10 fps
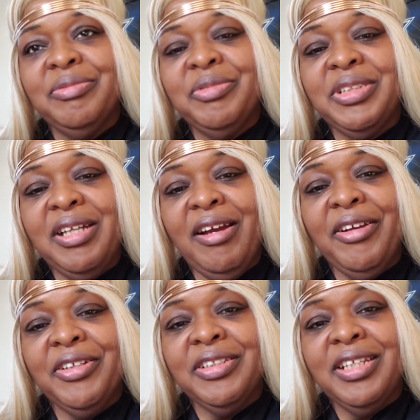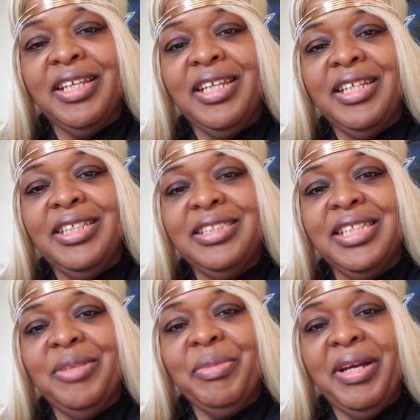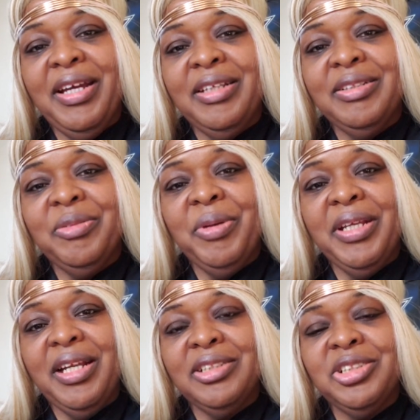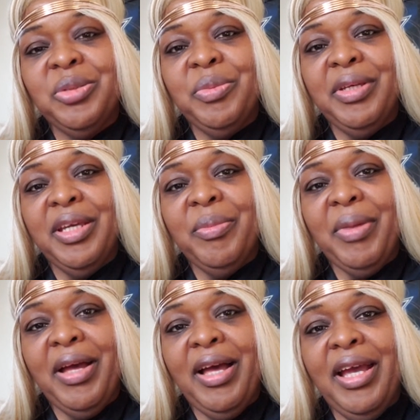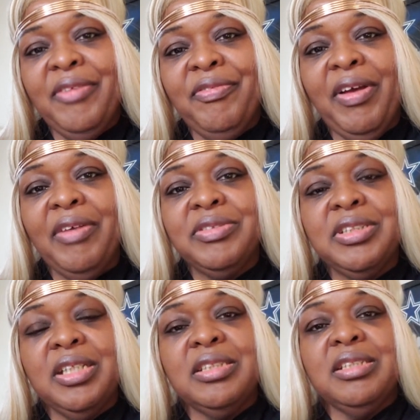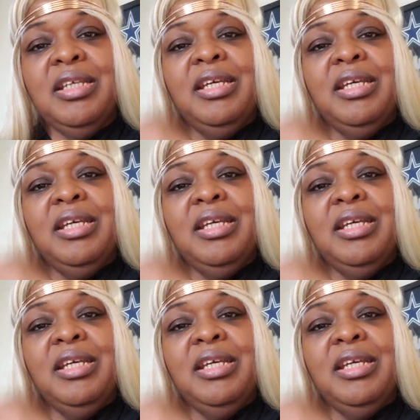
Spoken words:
retired, he said the weight I should be at my height, 5'6",